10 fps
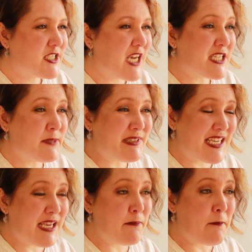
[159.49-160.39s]

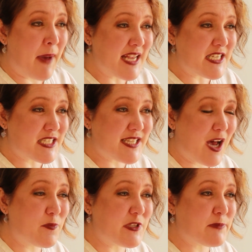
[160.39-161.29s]
ChatGPT might just
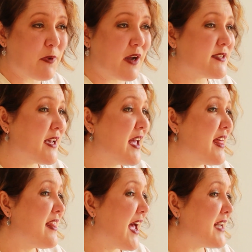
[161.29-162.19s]
help you spot
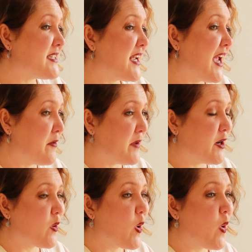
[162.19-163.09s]
that
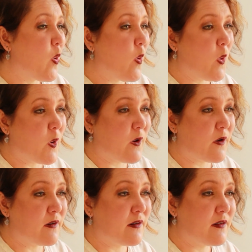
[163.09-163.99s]
error
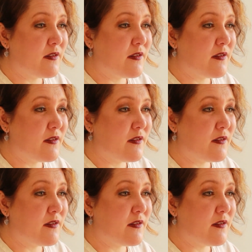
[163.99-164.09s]
or